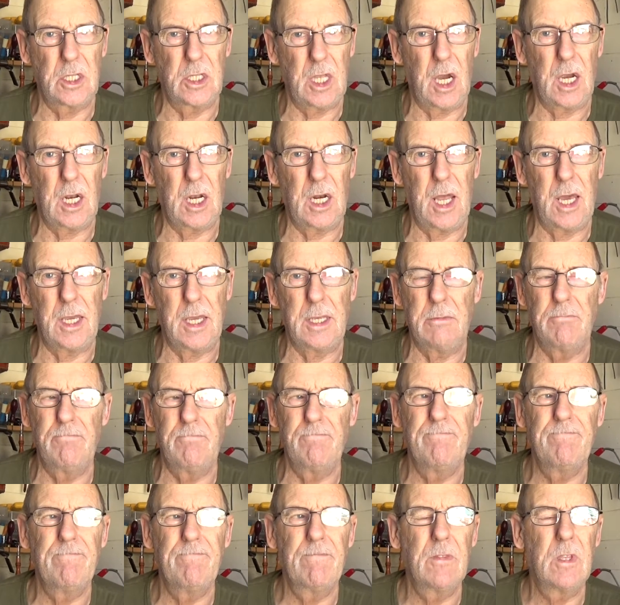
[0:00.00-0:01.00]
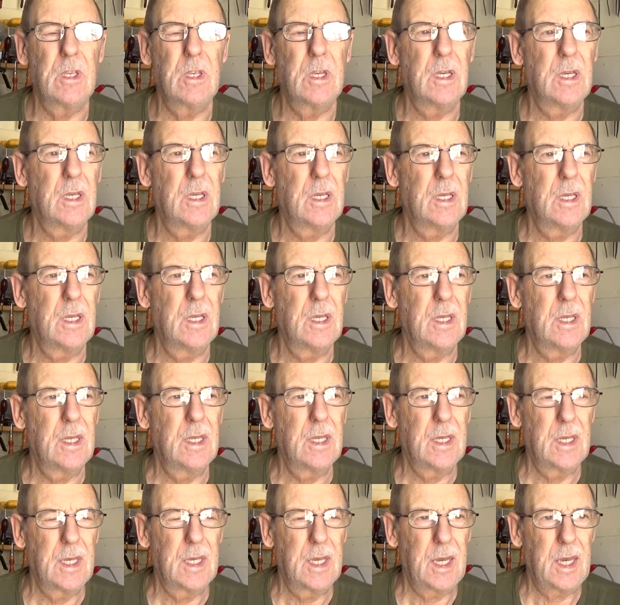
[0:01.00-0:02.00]
Duck Lane.
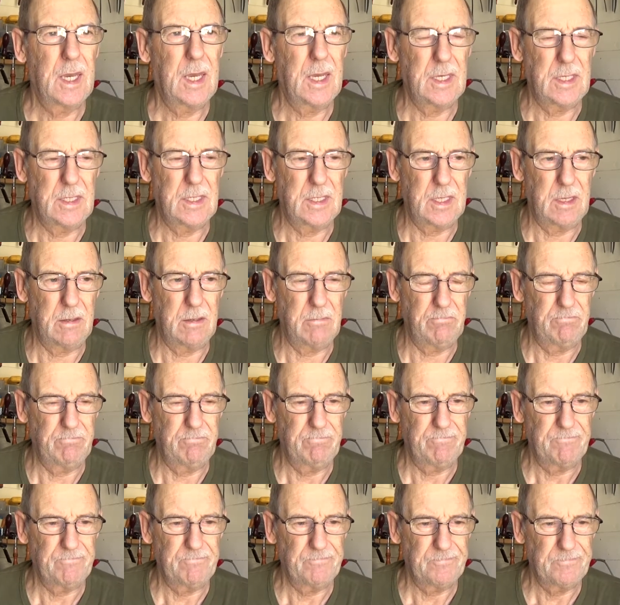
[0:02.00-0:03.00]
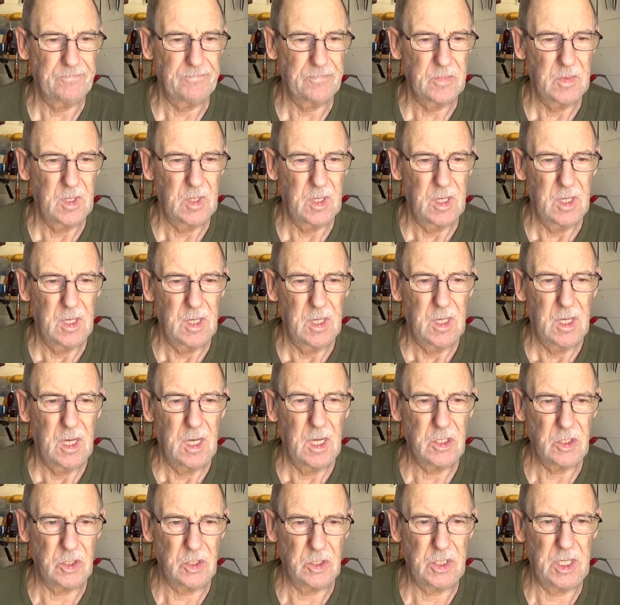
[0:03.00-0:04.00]
And
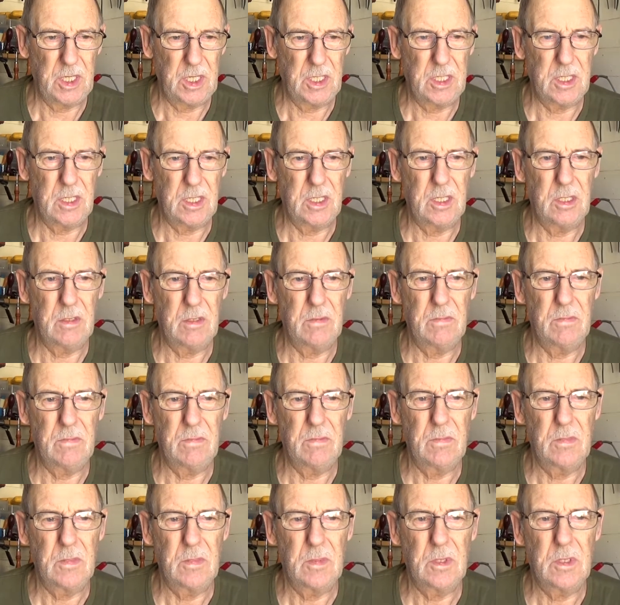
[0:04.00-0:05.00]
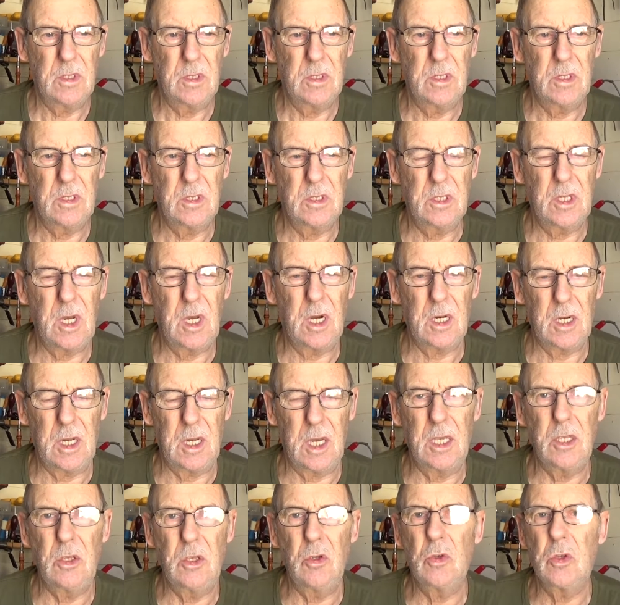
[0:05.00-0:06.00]
as I said, Duck
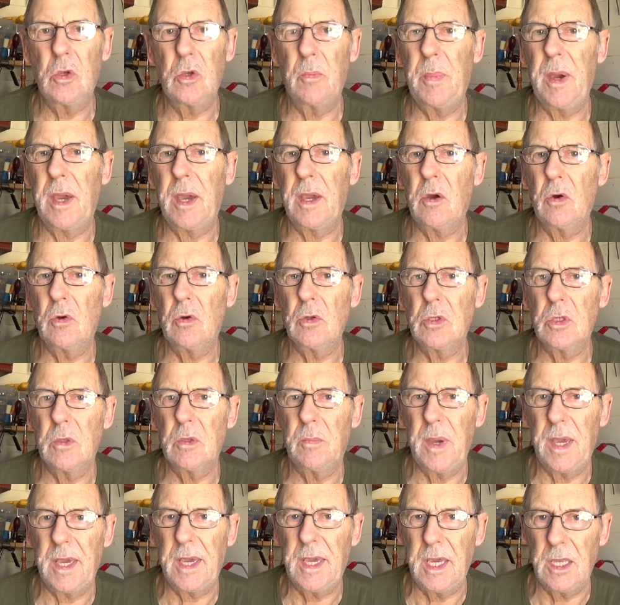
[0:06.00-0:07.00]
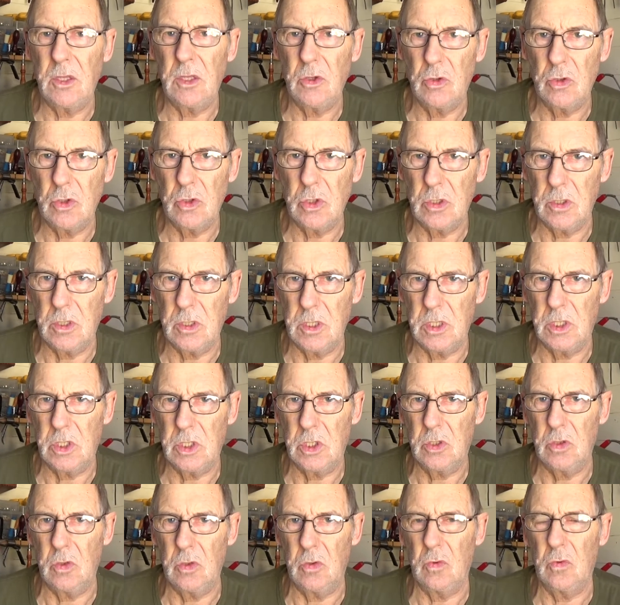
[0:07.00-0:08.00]
Lane used to back onto the back entrance of this
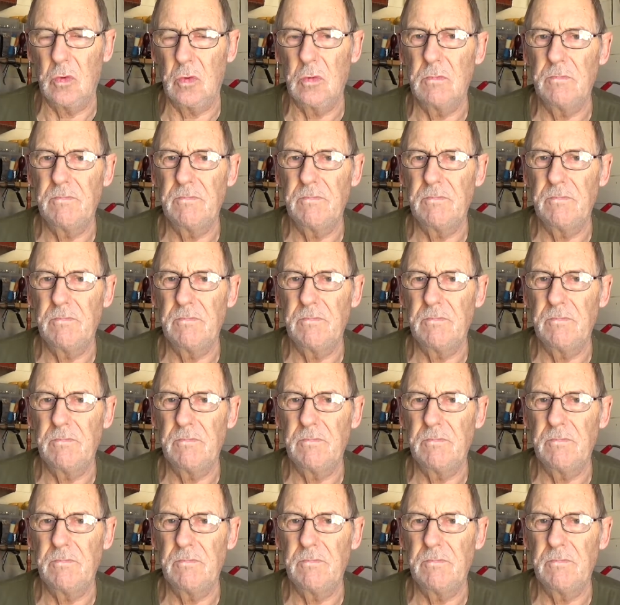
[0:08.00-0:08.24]
school.